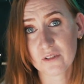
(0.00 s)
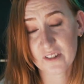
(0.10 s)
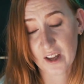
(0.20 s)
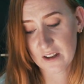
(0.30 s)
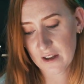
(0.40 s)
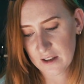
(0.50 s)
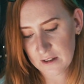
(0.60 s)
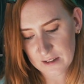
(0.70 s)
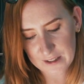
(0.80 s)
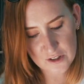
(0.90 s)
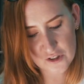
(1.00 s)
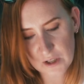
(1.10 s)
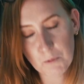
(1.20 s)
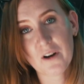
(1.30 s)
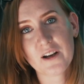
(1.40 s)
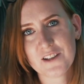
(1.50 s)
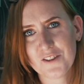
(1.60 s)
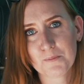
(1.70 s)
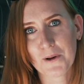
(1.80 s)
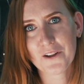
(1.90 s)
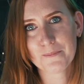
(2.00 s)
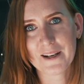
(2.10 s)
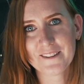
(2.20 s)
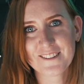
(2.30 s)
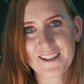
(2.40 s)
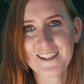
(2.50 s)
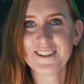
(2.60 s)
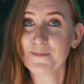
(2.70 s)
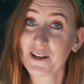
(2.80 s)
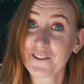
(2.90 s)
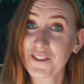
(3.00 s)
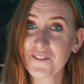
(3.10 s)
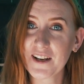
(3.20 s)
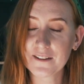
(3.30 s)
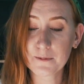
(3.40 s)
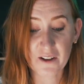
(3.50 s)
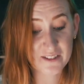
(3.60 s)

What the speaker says: So that's usually why I use bath mats in the middle of the van as well,